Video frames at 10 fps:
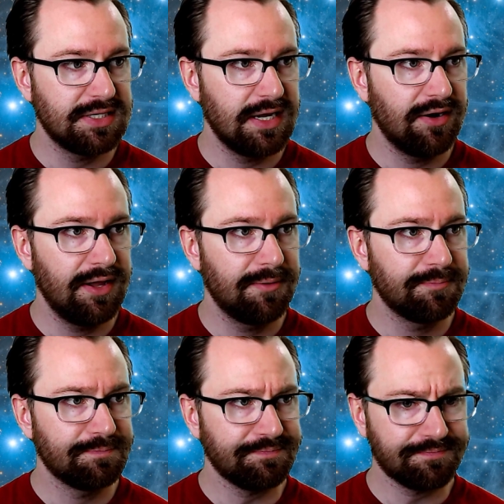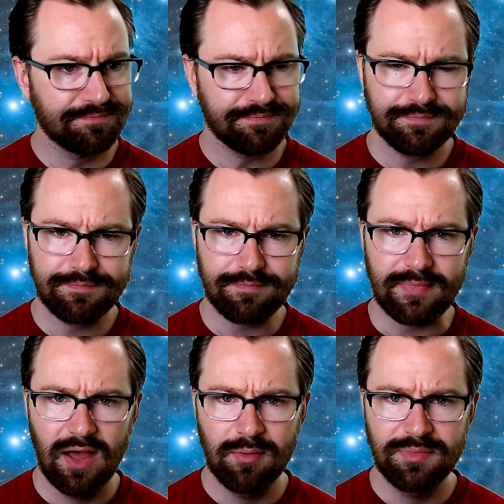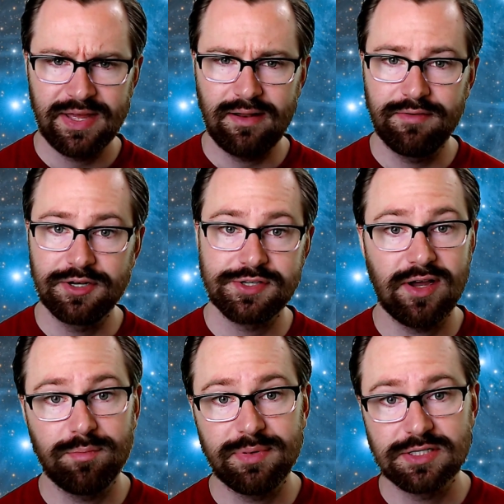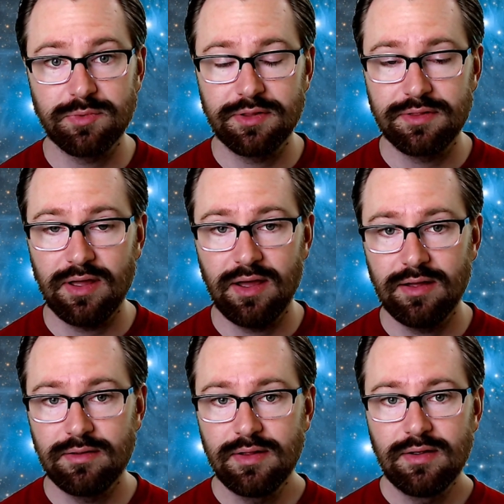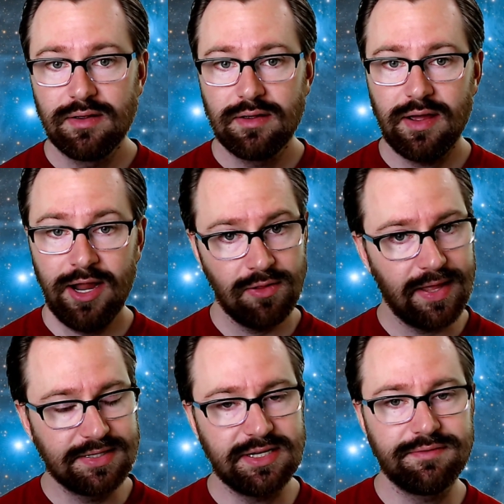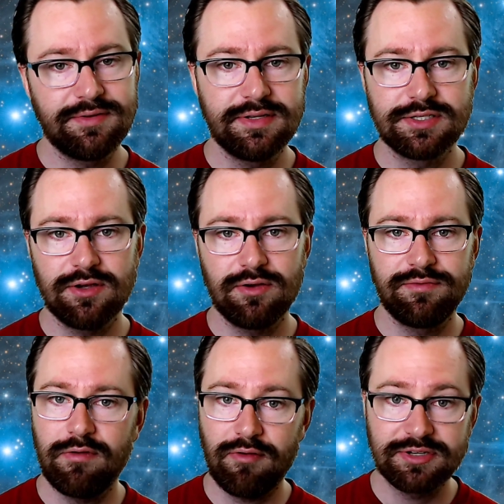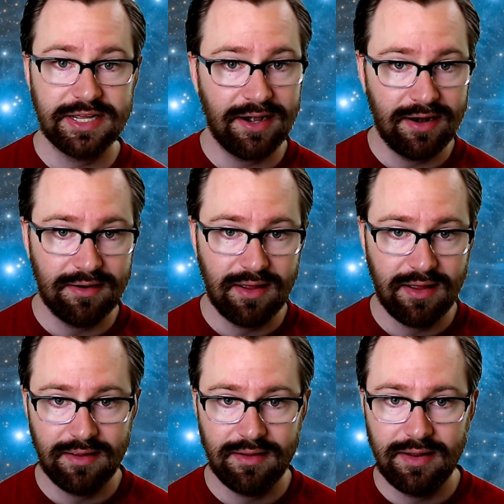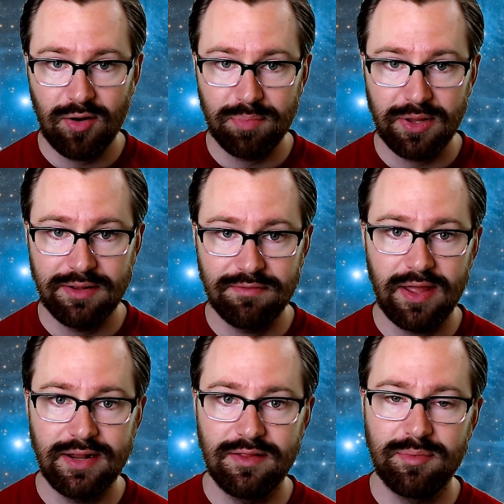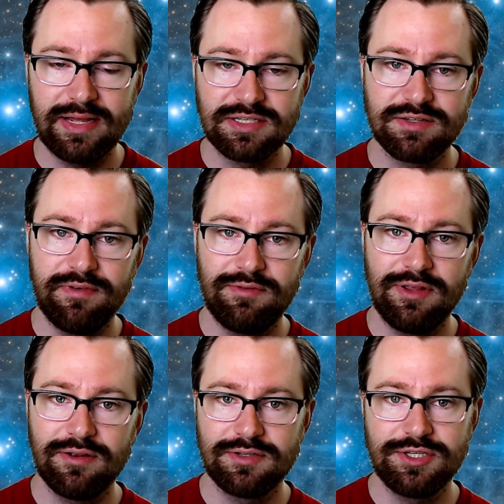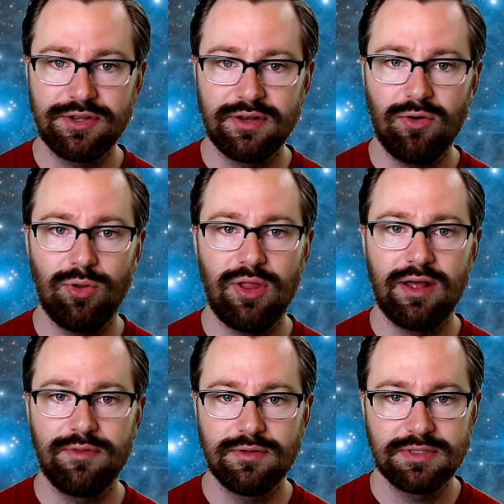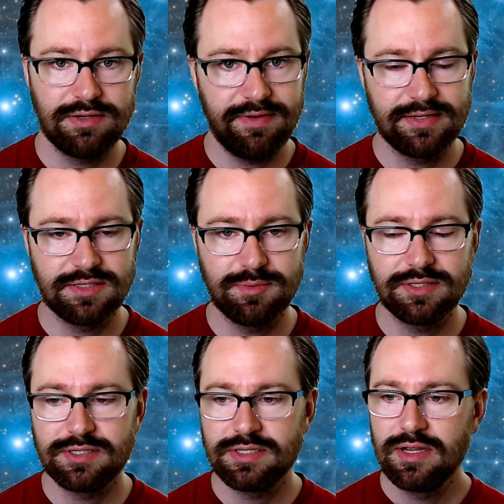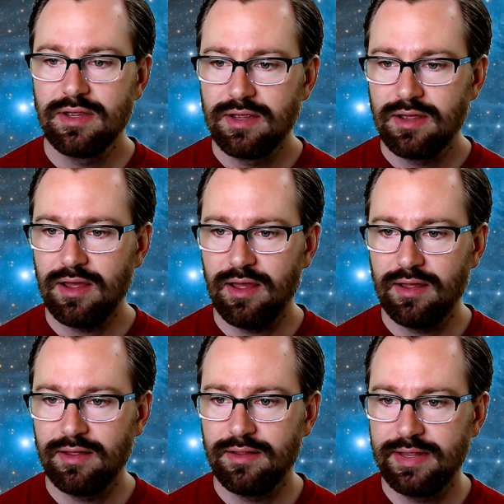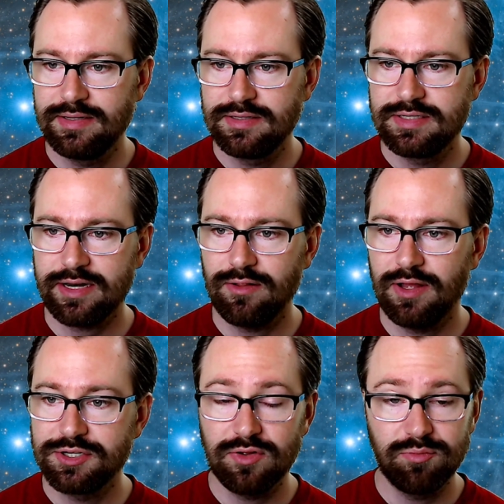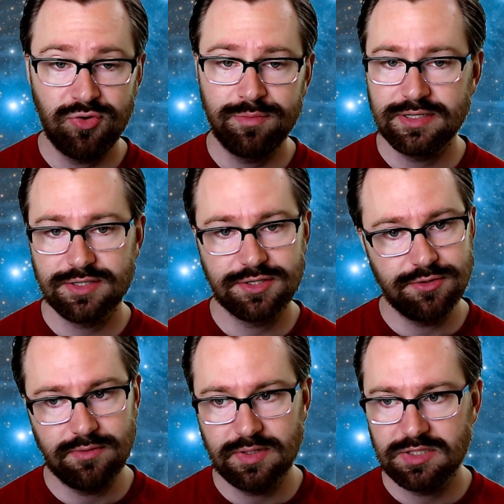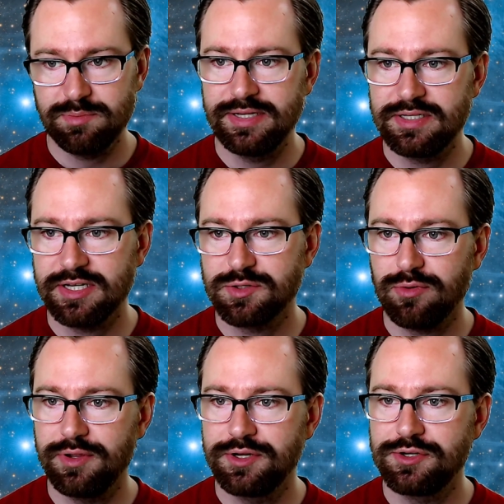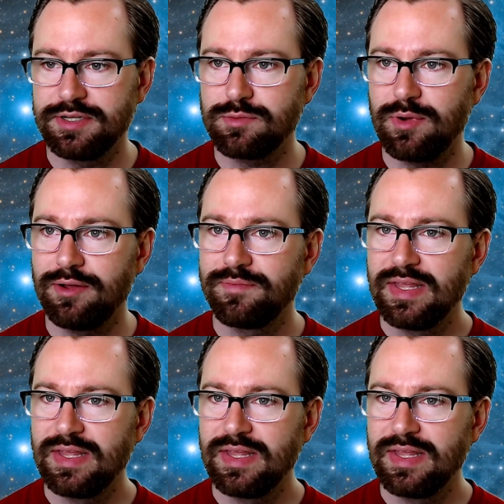area um, that eventually help us with uh, airline safety. So if you've ever taken an, an airplane flight in the past 50 years, you can know a lot of those advancements uh, and technological improvements to space exploration as well.